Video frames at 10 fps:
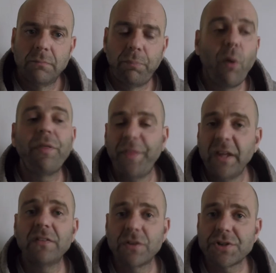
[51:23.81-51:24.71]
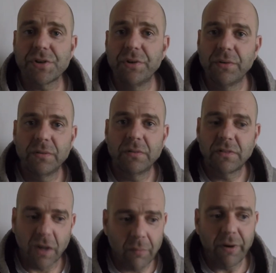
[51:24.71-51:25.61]
Both things are true.
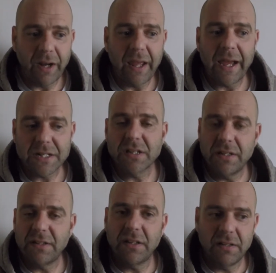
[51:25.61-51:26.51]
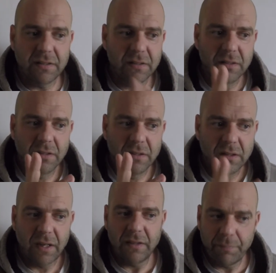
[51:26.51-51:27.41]
Tom Brady actually did,
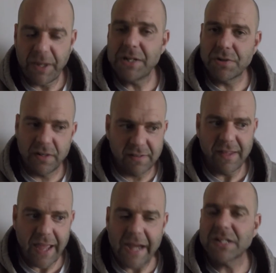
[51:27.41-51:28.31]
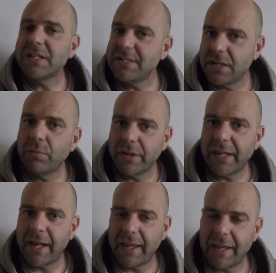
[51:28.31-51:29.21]
and the Patriots, they actually did win
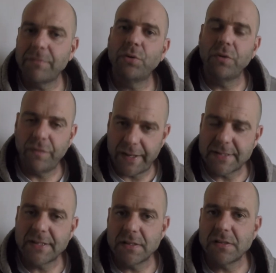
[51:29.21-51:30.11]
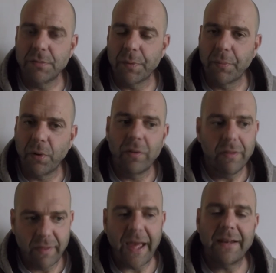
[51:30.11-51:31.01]
that game to advance to the Super Bowl.
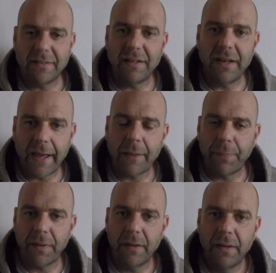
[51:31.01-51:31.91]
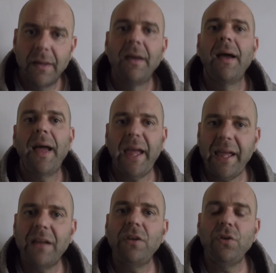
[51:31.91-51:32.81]
That did happen.
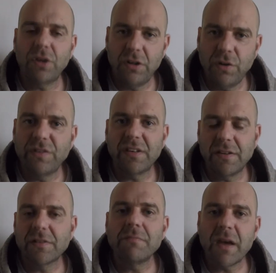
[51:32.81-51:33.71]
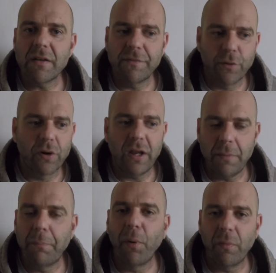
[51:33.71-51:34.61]
And you can use it as a metaphor.
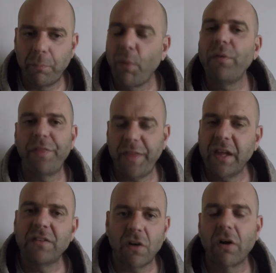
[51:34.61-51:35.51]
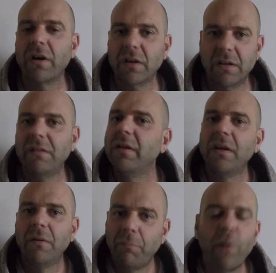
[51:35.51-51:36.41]
Both things
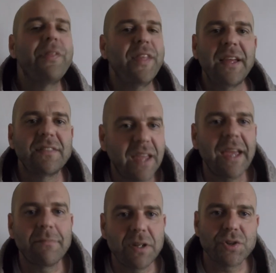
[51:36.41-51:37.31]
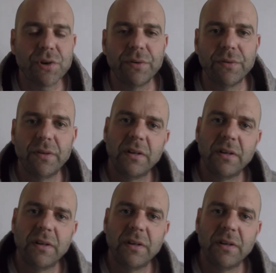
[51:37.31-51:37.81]
can be true.